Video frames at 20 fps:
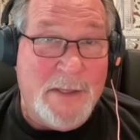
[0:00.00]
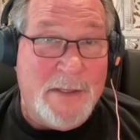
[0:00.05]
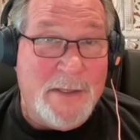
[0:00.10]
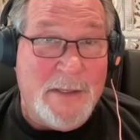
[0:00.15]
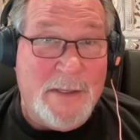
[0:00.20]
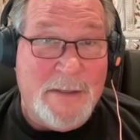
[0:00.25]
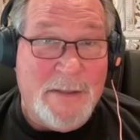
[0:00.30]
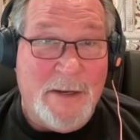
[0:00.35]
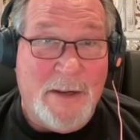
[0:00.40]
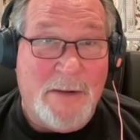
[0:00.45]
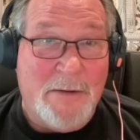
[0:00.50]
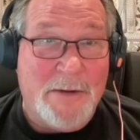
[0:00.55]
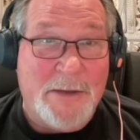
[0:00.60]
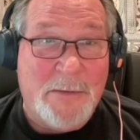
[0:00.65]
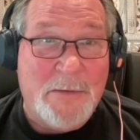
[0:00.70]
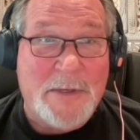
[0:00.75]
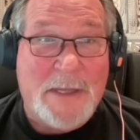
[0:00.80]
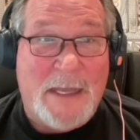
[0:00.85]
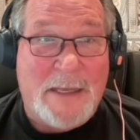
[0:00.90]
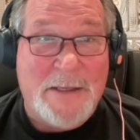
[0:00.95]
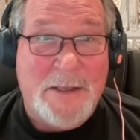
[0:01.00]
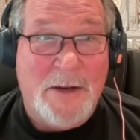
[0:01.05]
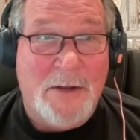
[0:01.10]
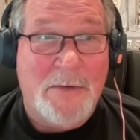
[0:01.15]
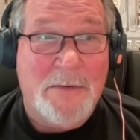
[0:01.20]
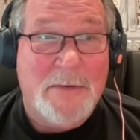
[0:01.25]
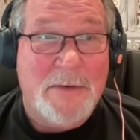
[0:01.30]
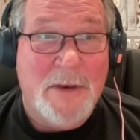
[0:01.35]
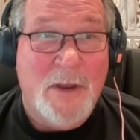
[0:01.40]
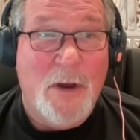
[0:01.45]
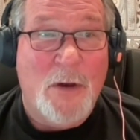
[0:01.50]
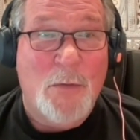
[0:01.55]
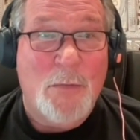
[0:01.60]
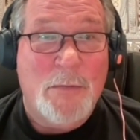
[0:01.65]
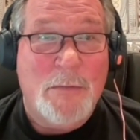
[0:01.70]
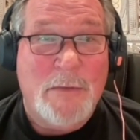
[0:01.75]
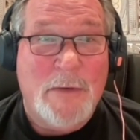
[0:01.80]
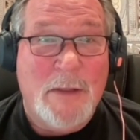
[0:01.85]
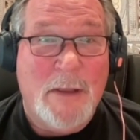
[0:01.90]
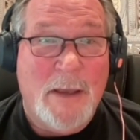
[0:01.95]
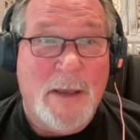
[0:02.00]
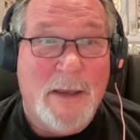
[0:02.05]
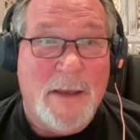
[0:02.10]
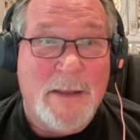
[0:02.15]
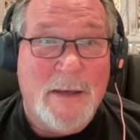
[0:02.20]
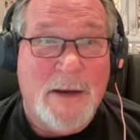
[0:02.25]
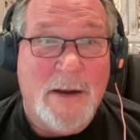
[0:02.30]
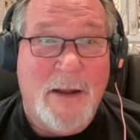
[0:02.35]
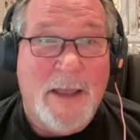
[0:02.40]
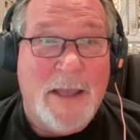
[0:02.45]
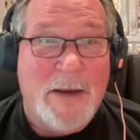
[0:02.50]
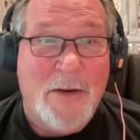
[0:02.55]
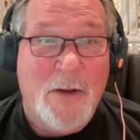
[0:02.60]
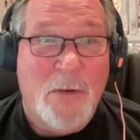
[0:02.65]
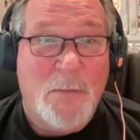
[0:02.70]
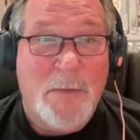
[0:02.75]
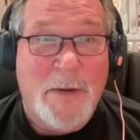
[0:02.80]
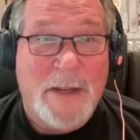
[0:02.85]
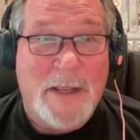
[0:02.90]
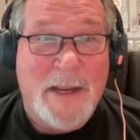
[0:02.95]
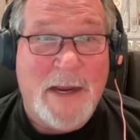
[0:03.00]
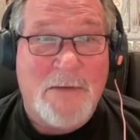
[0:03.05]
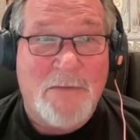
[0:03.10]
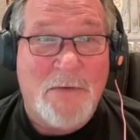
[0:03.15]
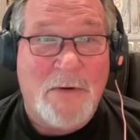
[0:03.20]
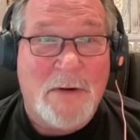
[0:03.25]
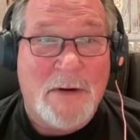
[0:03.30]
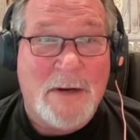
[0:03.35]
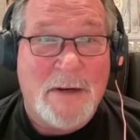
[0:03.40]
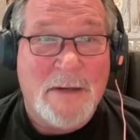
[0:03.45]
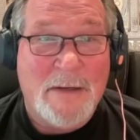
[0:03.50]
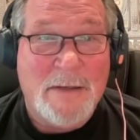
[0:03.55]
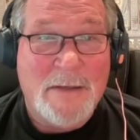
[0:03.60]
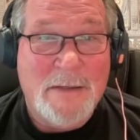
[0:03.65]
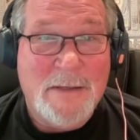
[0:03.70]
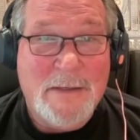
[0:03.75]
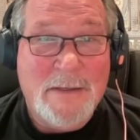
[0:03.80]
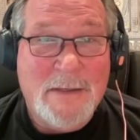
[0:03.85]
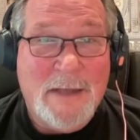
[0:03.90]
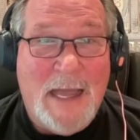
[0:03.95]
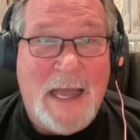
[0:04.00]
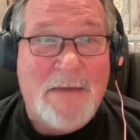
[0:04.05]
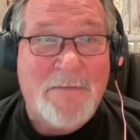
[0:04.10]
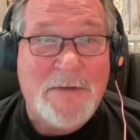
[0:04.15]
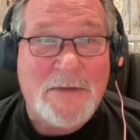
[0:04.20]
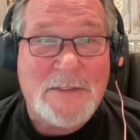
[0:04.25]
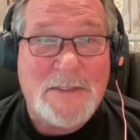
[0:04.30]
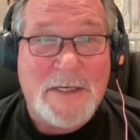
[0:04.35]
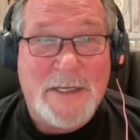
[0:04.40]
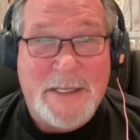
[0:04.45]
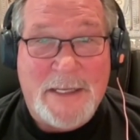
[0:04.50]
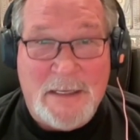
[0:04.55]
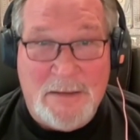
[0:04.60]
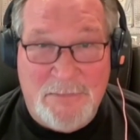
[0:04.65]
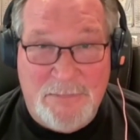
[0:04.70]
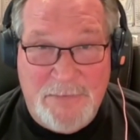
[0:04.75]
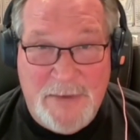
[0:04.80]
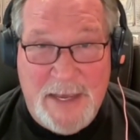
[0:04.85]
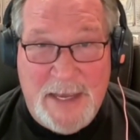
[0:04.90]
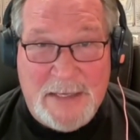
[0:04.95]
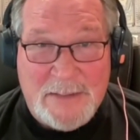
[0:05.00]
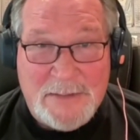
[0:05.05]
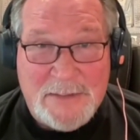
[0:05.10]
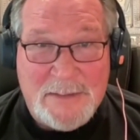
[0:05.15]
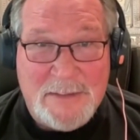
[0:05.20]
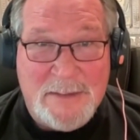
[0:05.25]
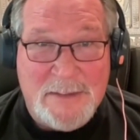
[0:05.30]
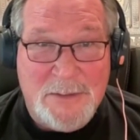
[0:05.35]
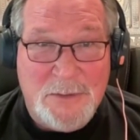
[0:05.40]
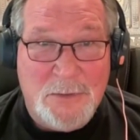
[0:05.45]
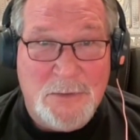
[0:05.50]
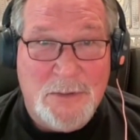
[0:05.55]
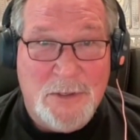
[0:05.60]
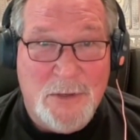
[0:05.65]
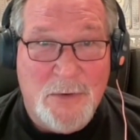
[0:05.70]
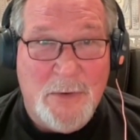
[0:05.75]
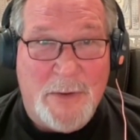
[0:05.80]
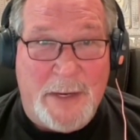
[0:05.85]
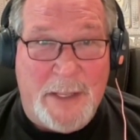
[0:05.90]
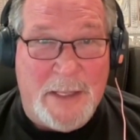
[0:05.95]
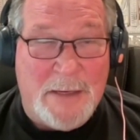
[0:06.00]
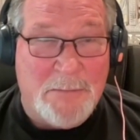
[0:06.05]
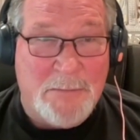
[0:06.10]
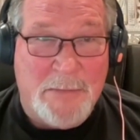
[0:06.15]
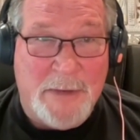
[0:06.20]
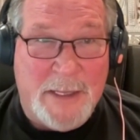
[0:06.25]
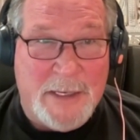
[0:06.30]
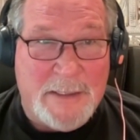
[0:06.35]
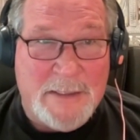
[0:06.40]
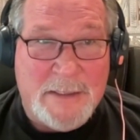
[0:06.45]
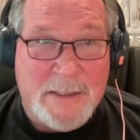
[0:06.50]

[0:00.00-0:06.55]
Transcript: It was no and nobody ever obviously confessed to doing it. But